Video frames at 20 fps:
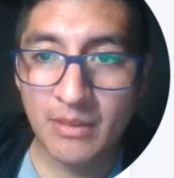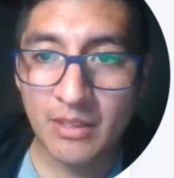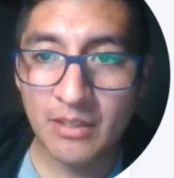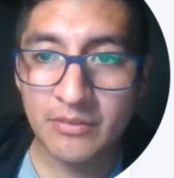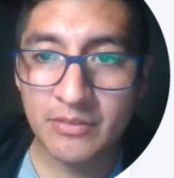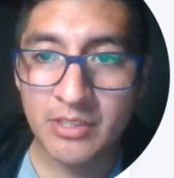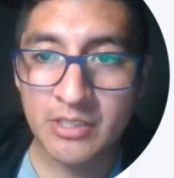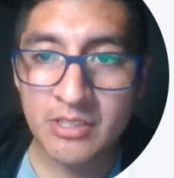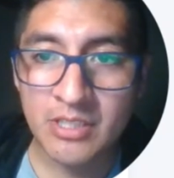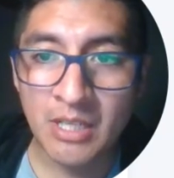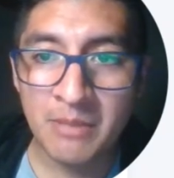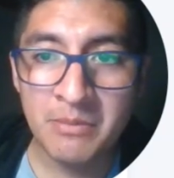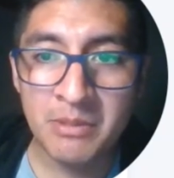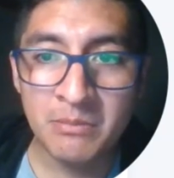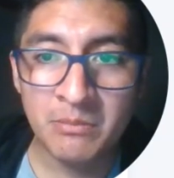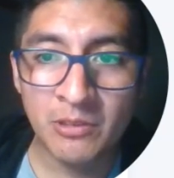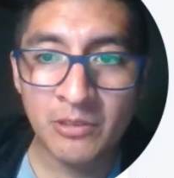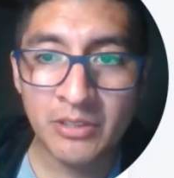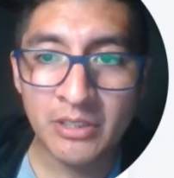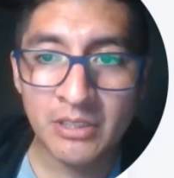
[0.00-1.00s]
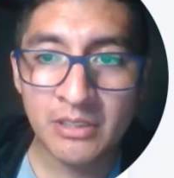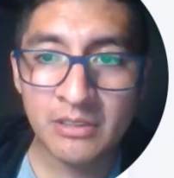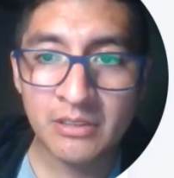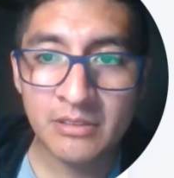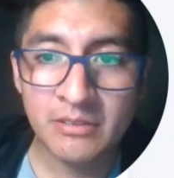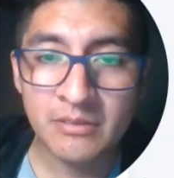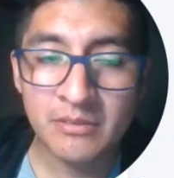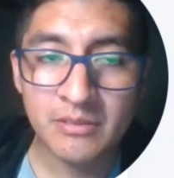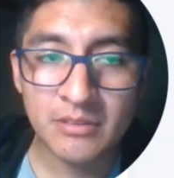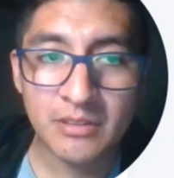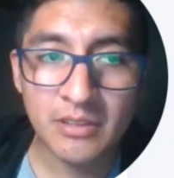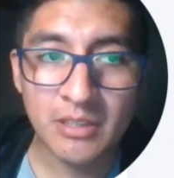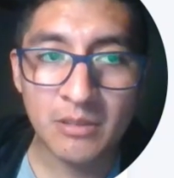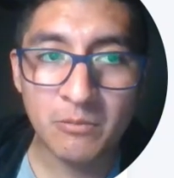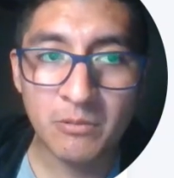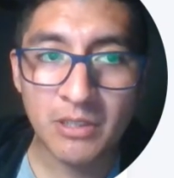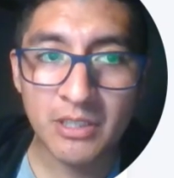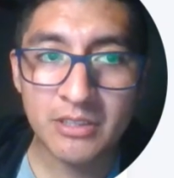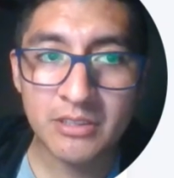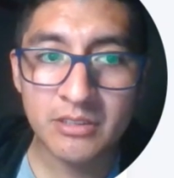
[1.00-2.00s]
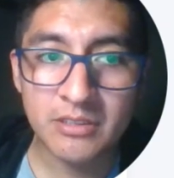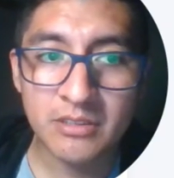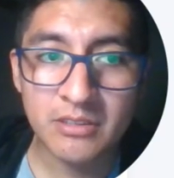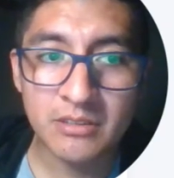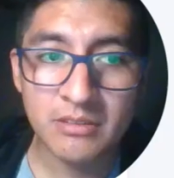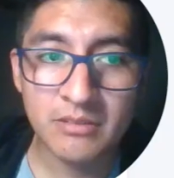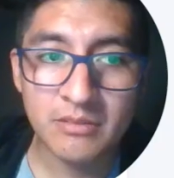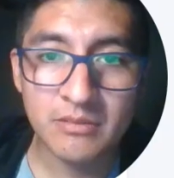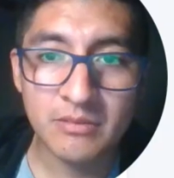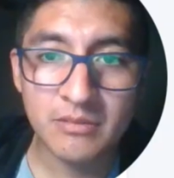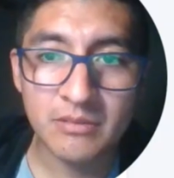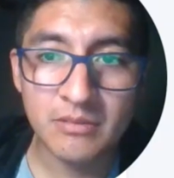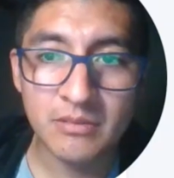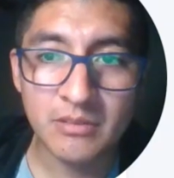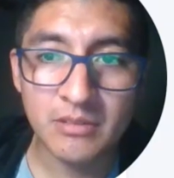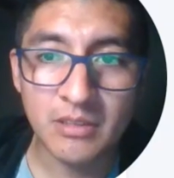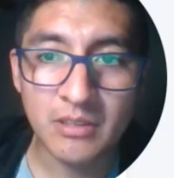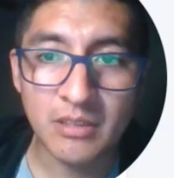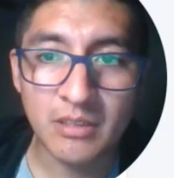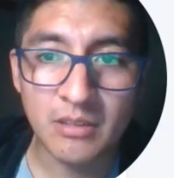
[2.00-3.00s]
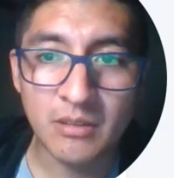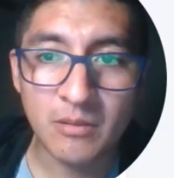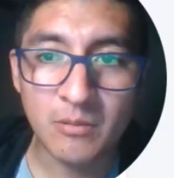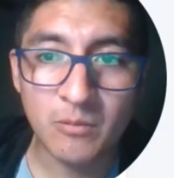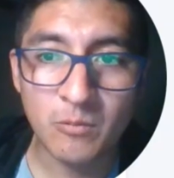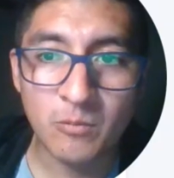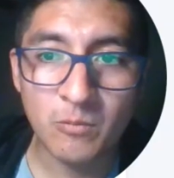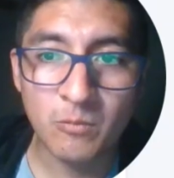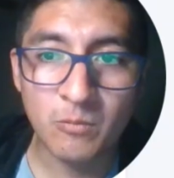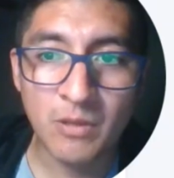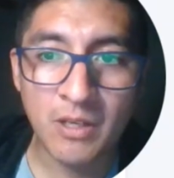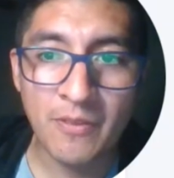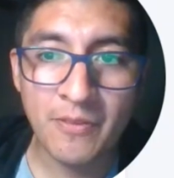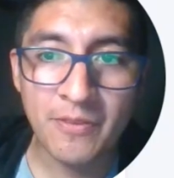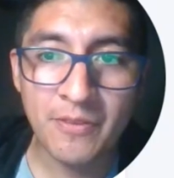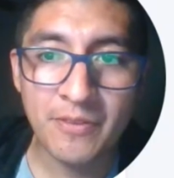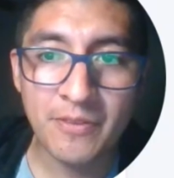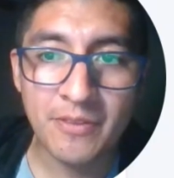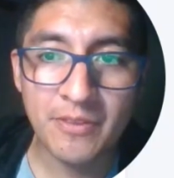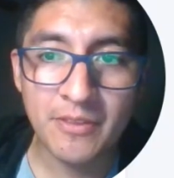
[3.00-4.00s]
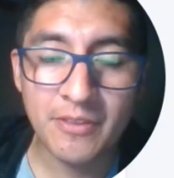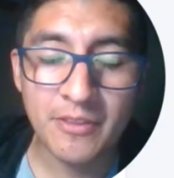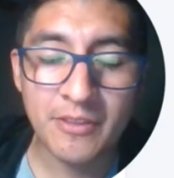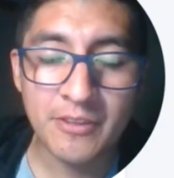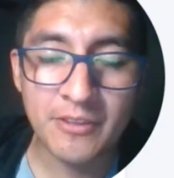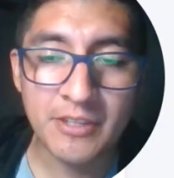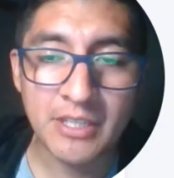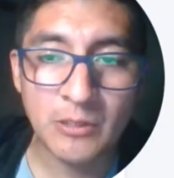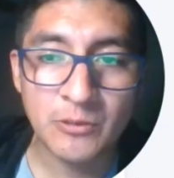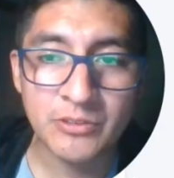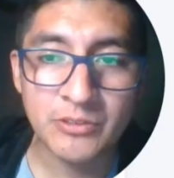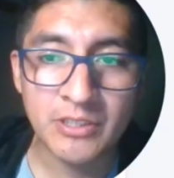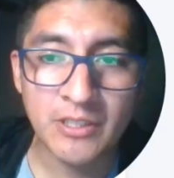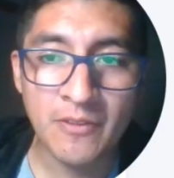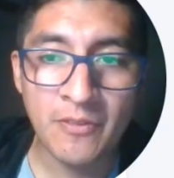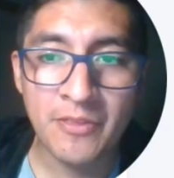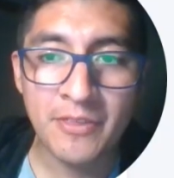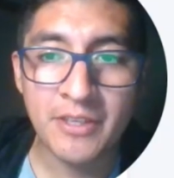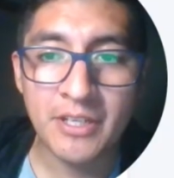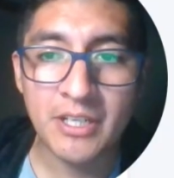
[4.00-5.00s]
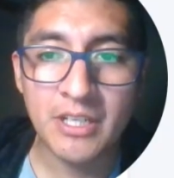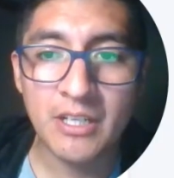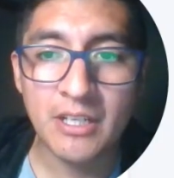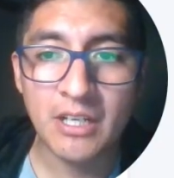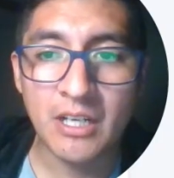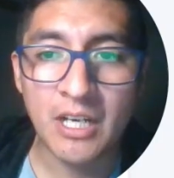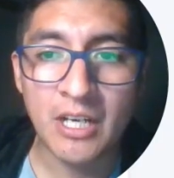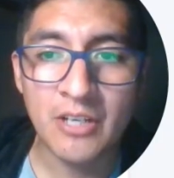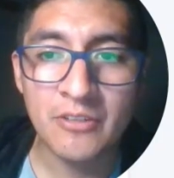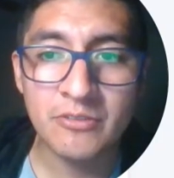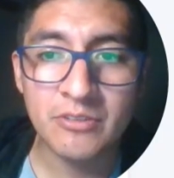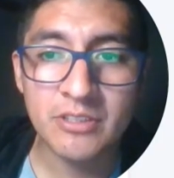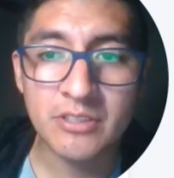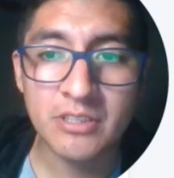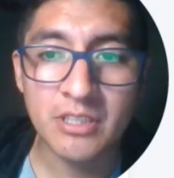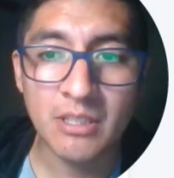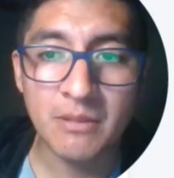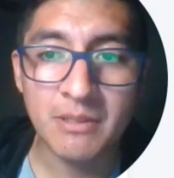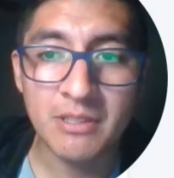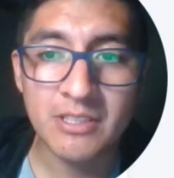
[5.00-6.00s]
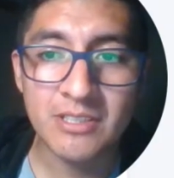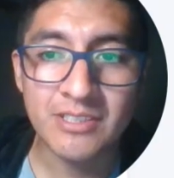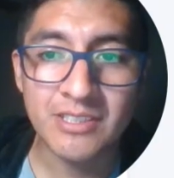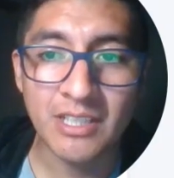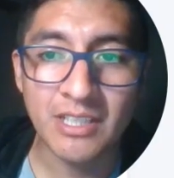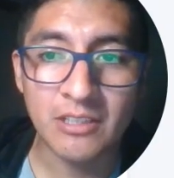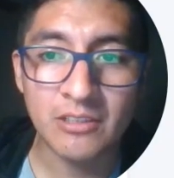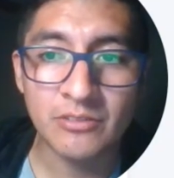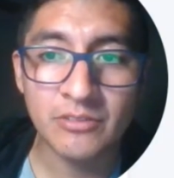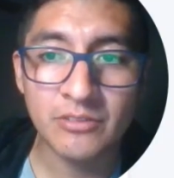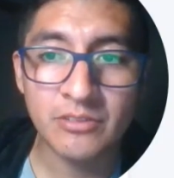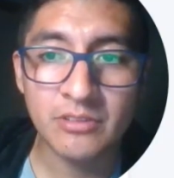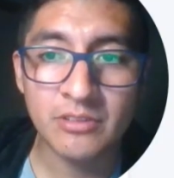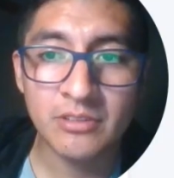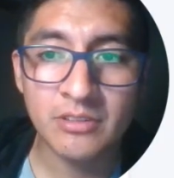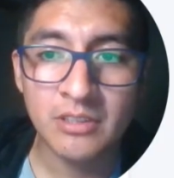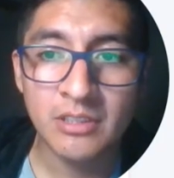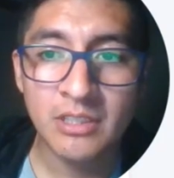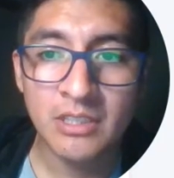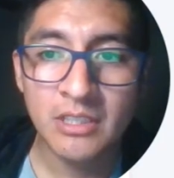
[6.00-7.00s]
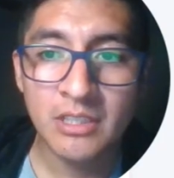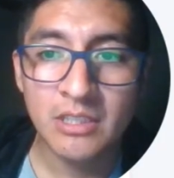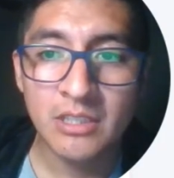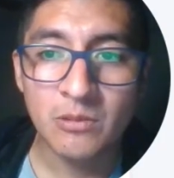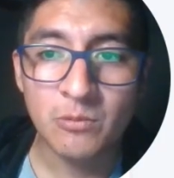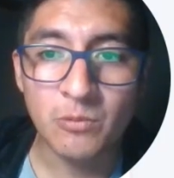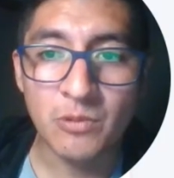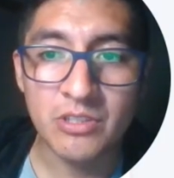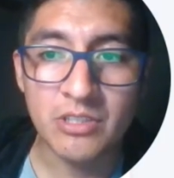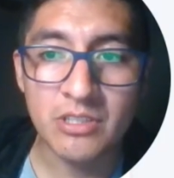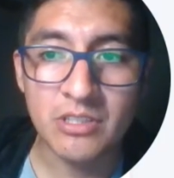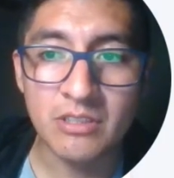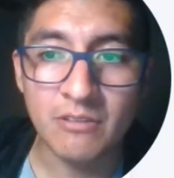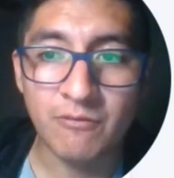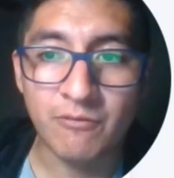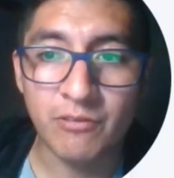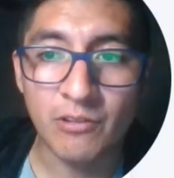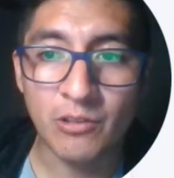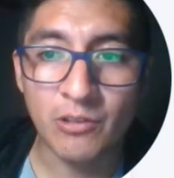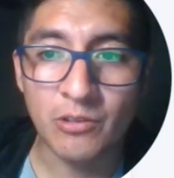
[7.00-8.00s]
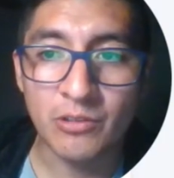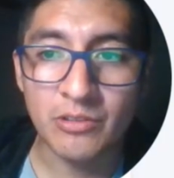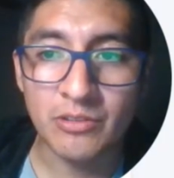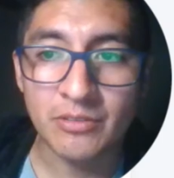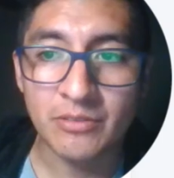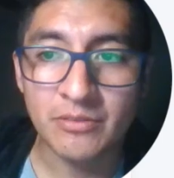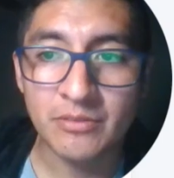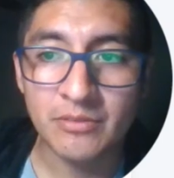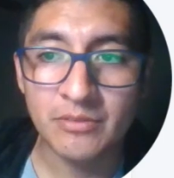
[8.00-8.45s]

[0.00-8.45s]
the dummy model, it was 1,370 seconds, which is the floor.